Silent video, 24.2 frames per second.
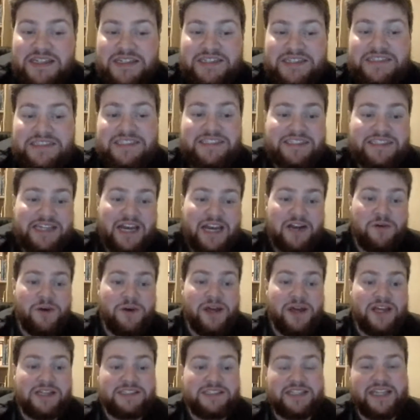60s kind
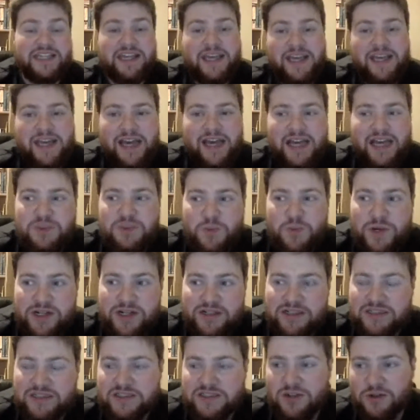of way. Because like it's
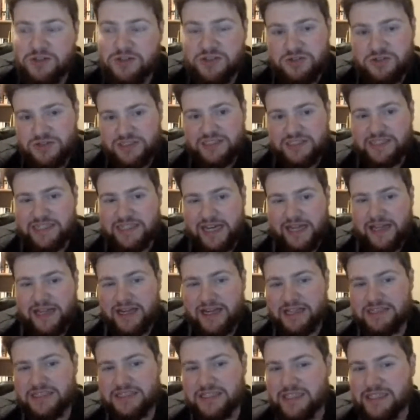weird because Doctor Who has the
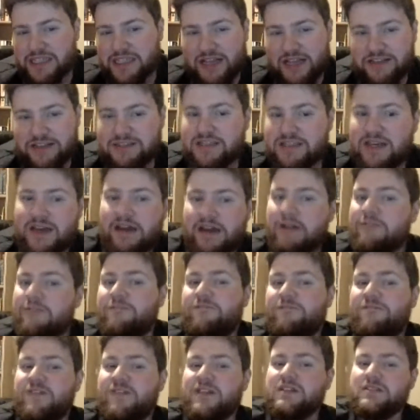Daleks, and the Daleks
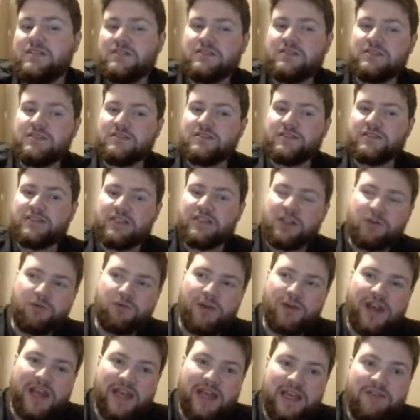feel
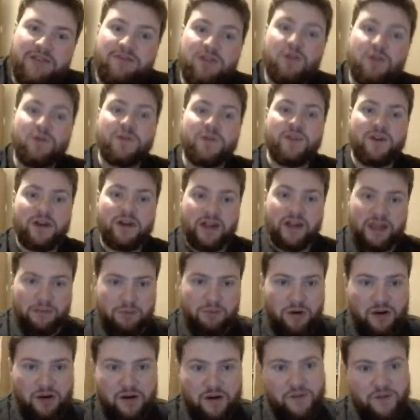great, even though they're
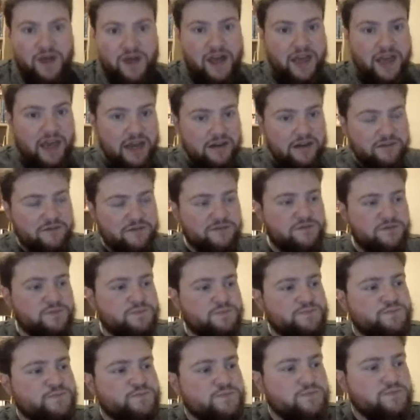like part of that kind of
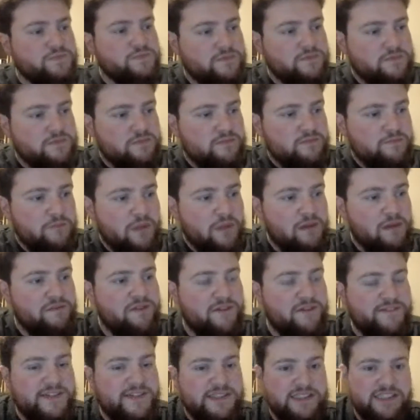
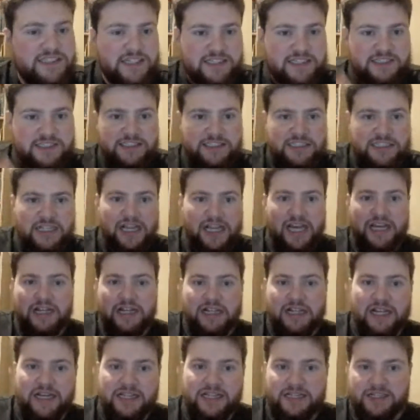50s, 60s
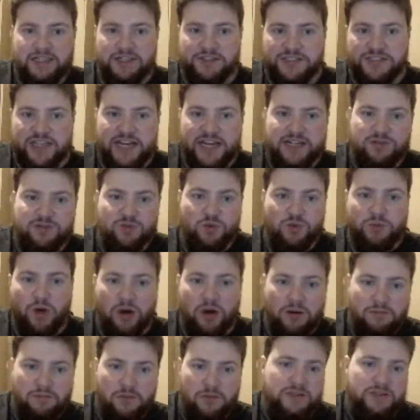clank clank you're dead
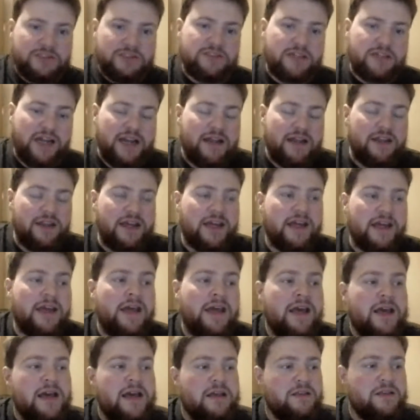robot monster kind of
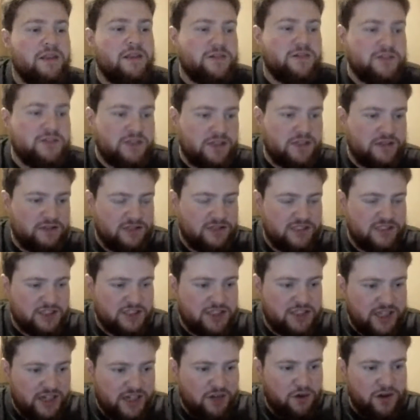thing. There's
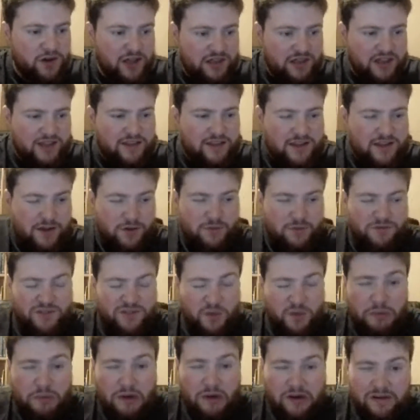such an iconic thing that they
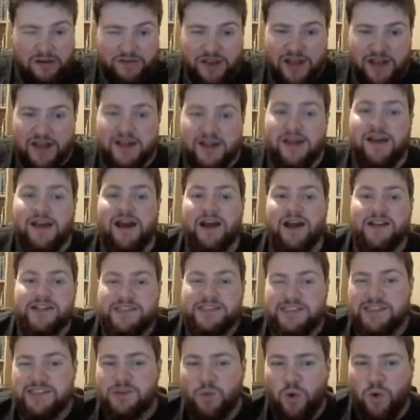don't feel part of that. And
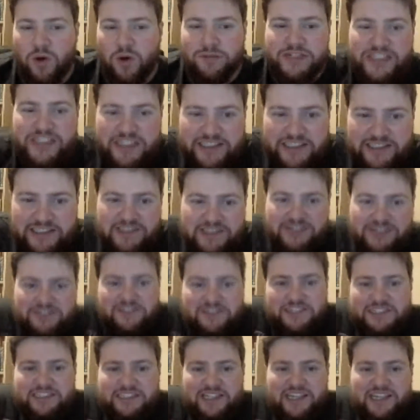then you see the War Machines, and
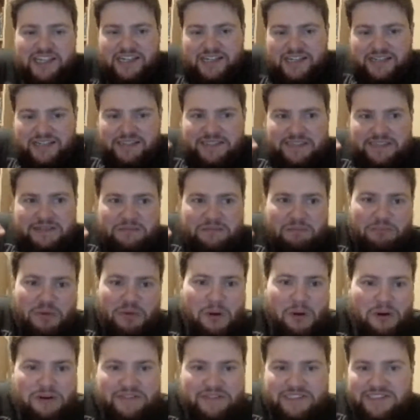they're these like
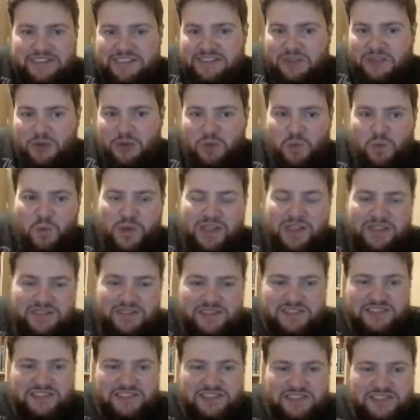boxes on
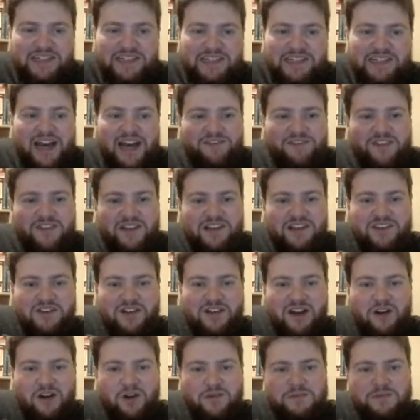wheels. I feel like
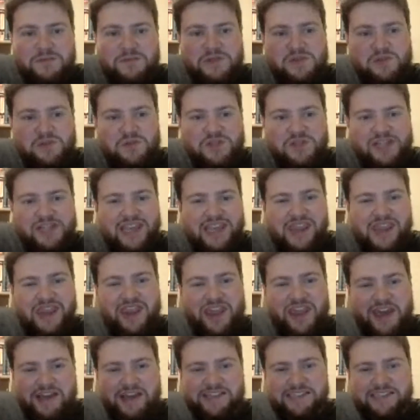their arms go like
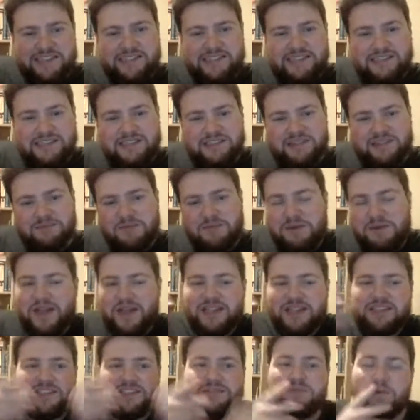this.
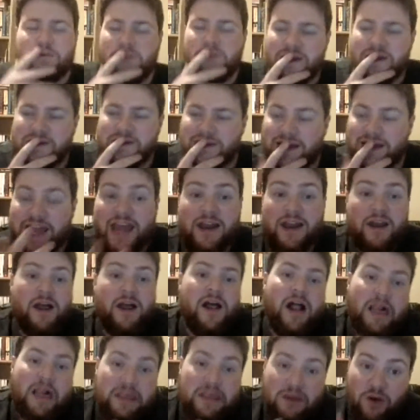Maybe that's just my mind.
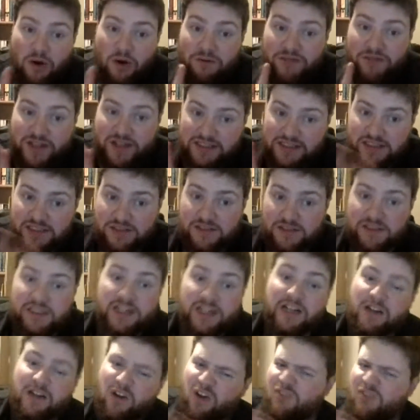Again, a lot of this
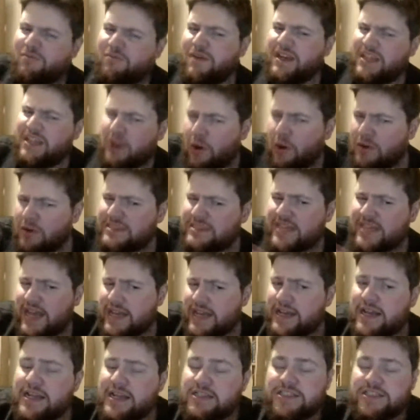series and a lot of my
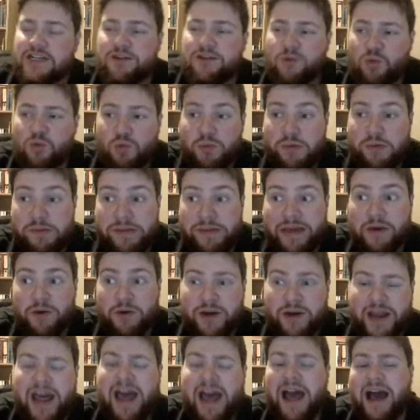content in general will be me
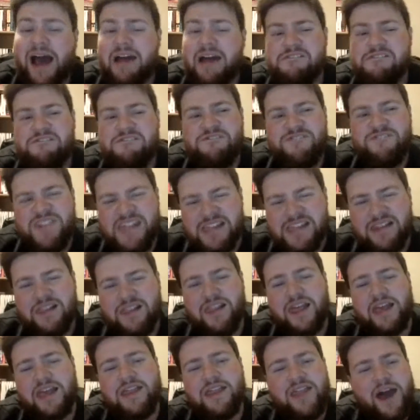going, I
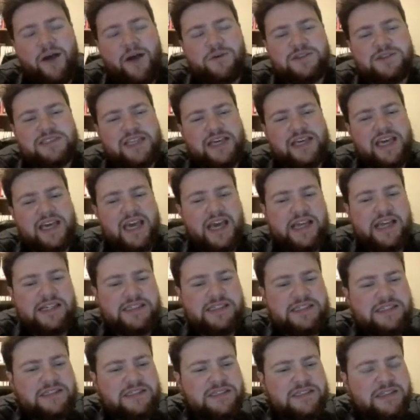feel like that was the
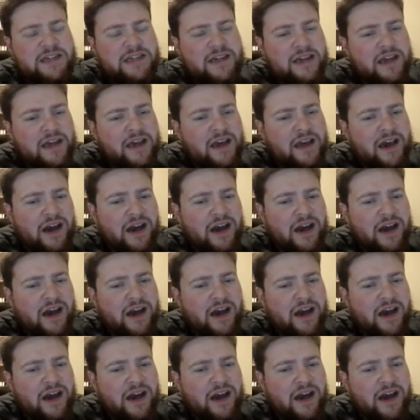case.